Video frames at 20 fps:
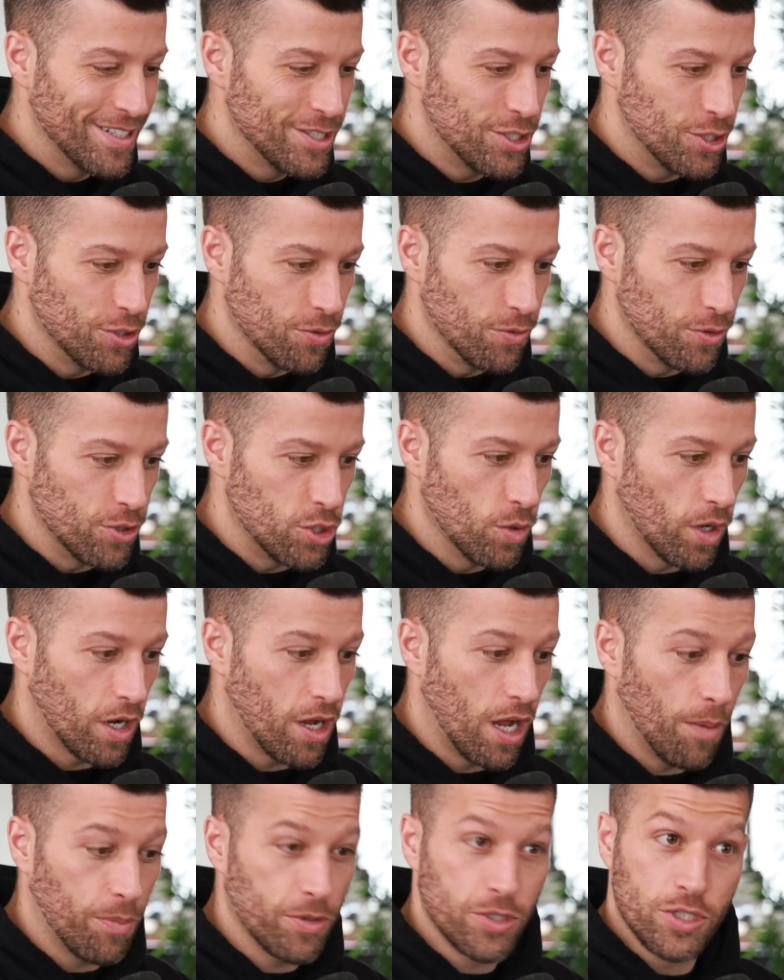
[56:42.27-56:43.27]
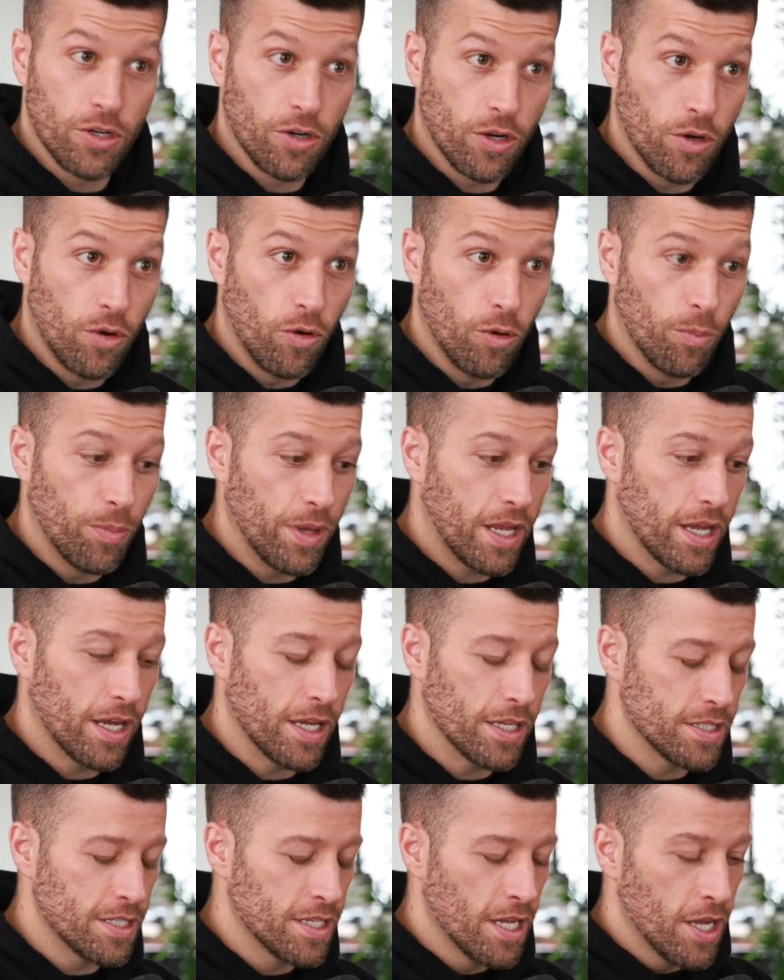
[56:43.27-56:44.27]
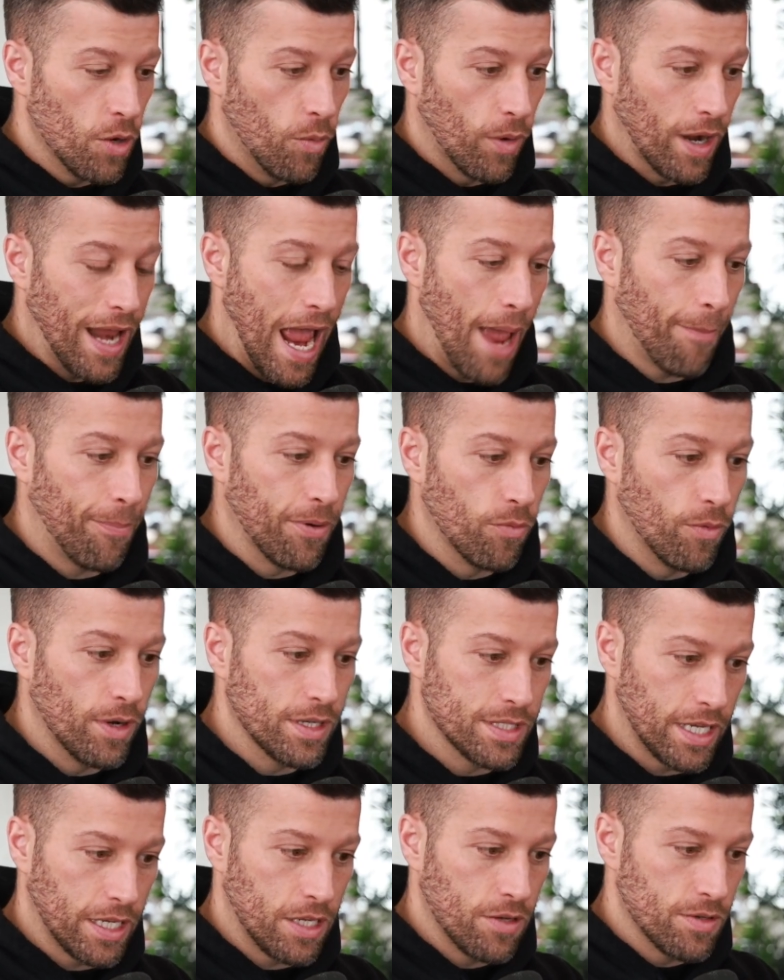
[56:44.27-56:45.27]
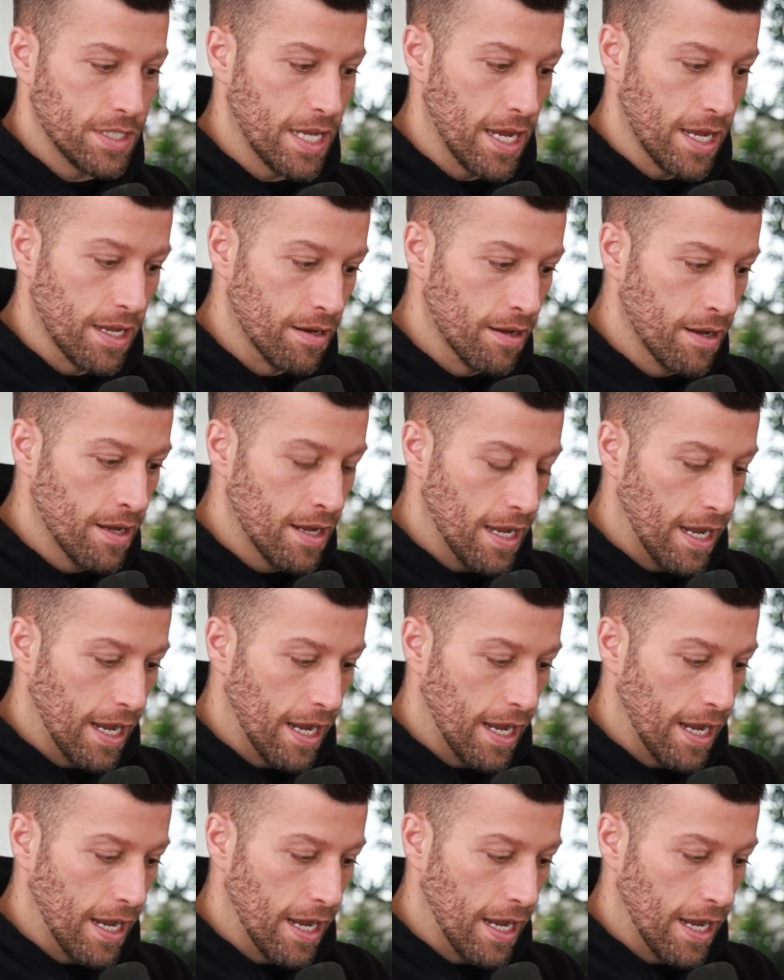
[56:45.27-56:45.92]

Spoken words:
to accomplish their goal. Because what happened was, like you said,